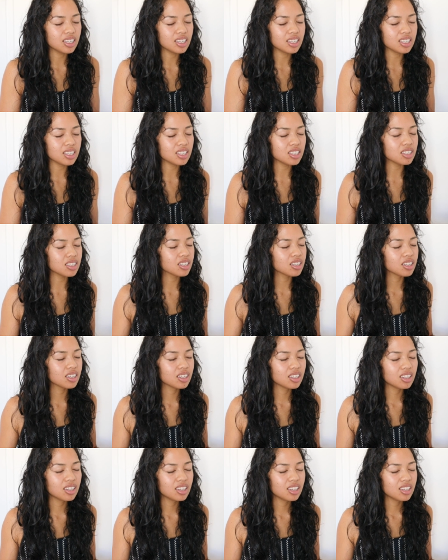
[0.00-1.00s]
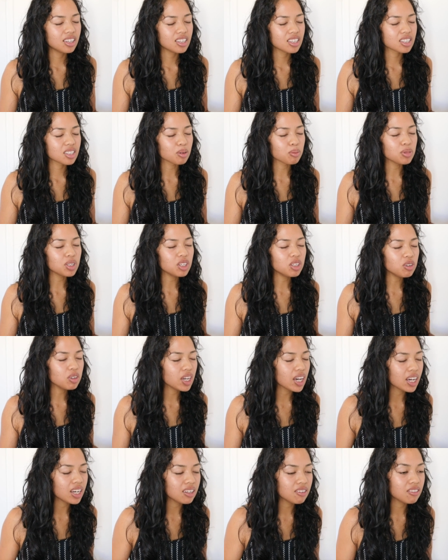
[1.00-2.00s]
Is something you
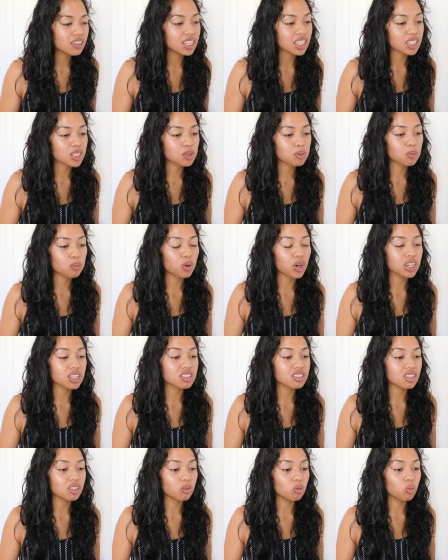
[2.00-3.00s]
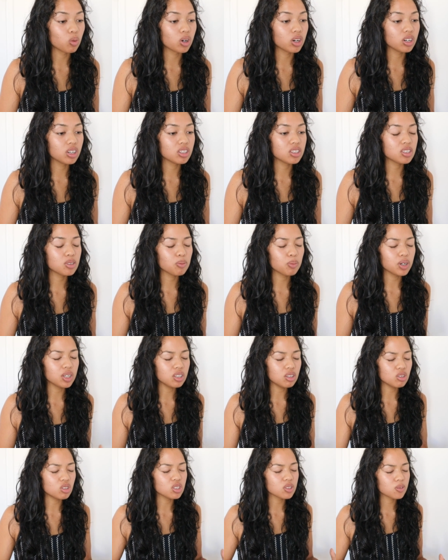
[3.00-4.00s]
can't even express in words, but
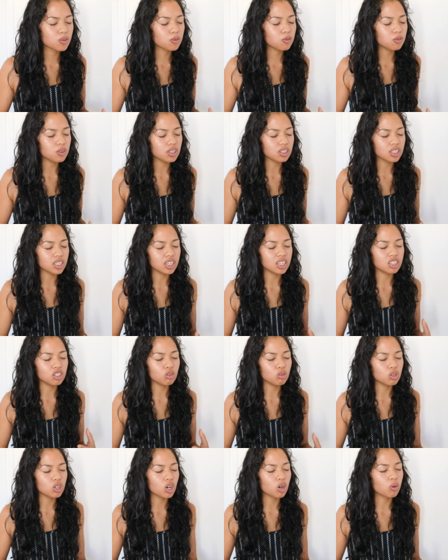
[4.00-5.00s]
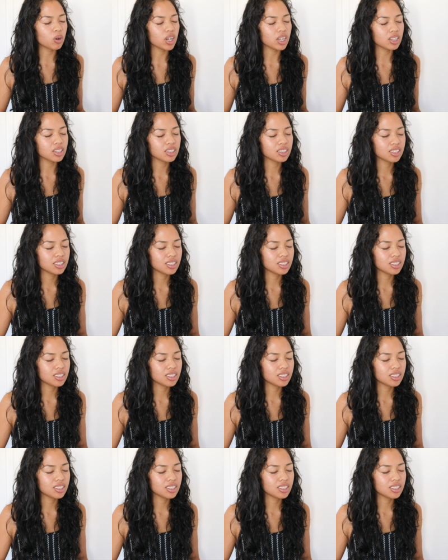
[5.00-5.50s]
you just feel it and you know it.